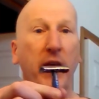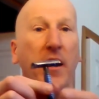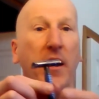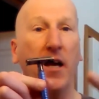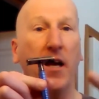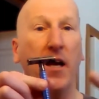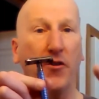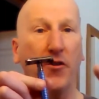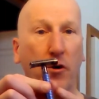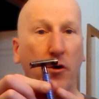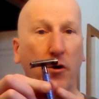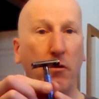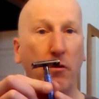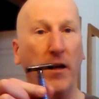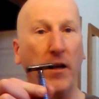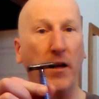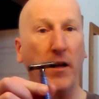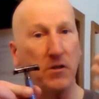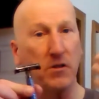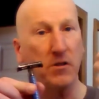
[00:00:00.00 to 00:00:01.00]
It's a good
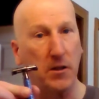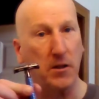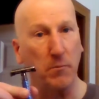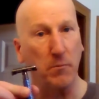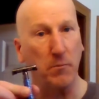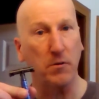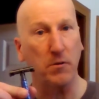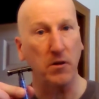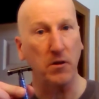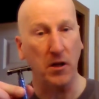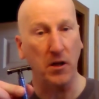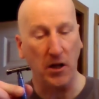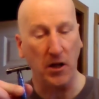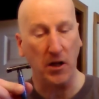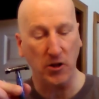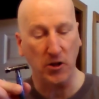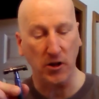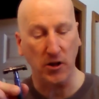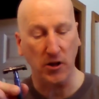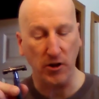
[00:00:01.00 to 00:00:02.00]
razor. It's similar to the
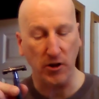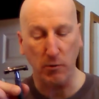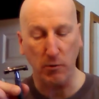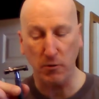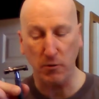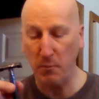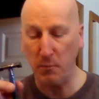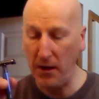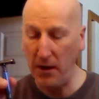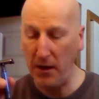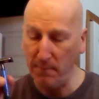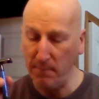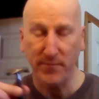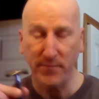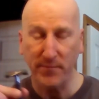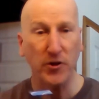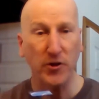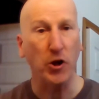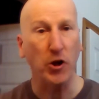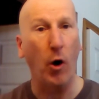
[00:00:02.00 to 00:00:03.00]
Gillette Super Speed,
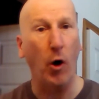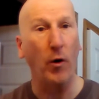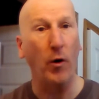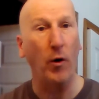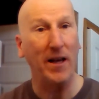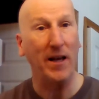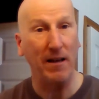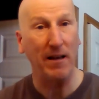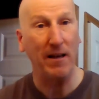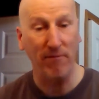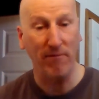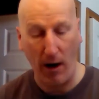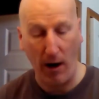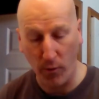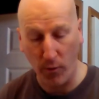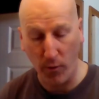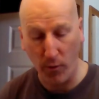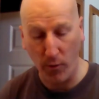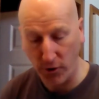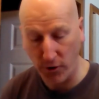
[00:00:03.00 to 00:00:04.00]
so give that one
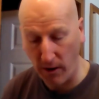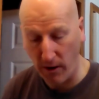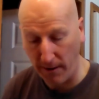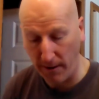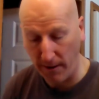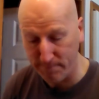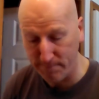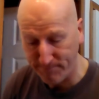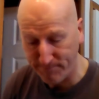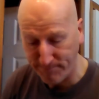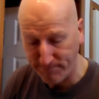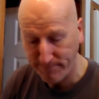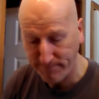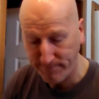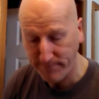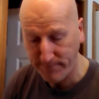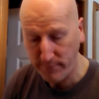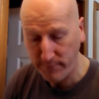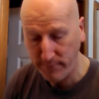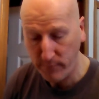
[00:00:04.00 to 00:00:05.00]
a try.
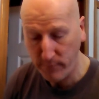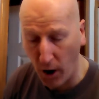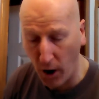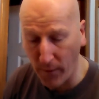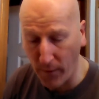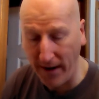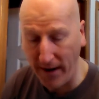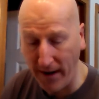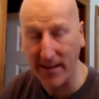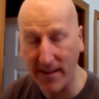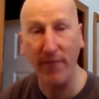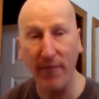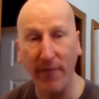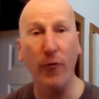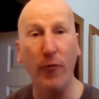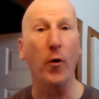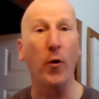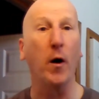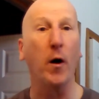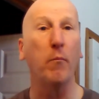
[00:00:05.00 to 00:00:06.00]
All right, for
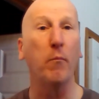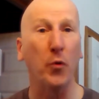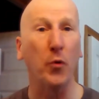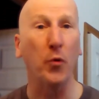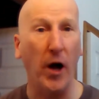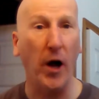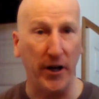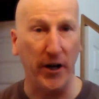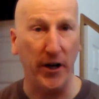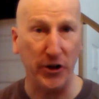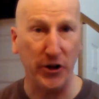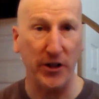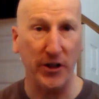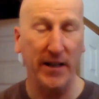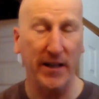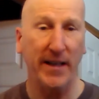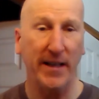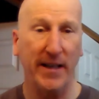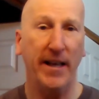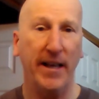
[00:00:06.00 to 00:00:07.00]
a brush,
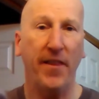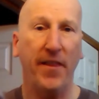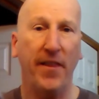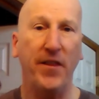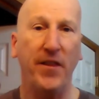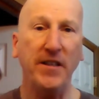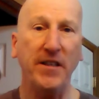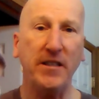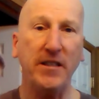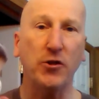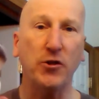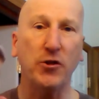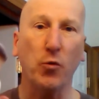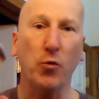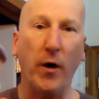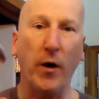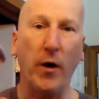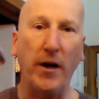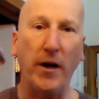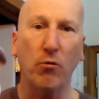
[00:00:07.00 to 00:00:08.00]
this is the
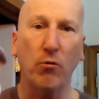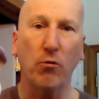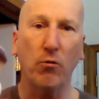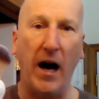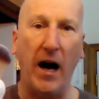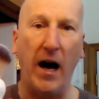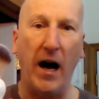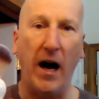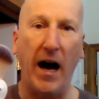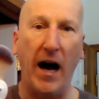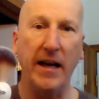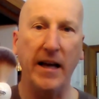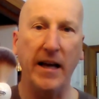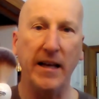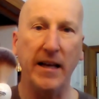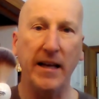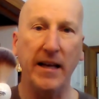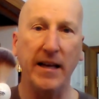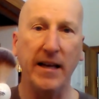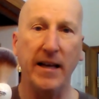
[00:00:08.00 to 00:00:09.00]
Razor Rock
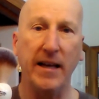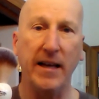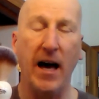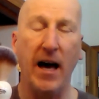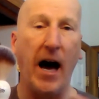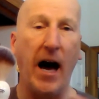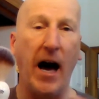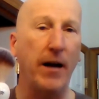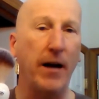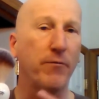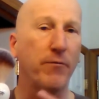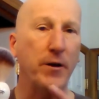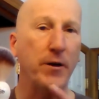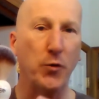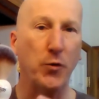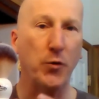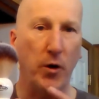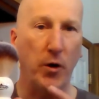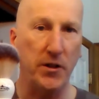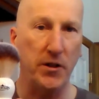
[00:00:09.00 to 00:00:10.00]
Ivory
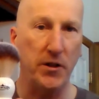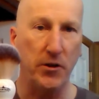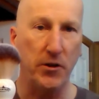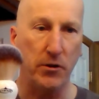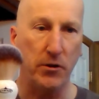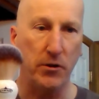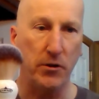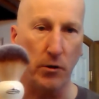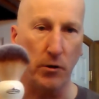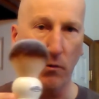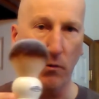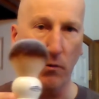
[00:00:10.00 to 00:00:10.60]
22.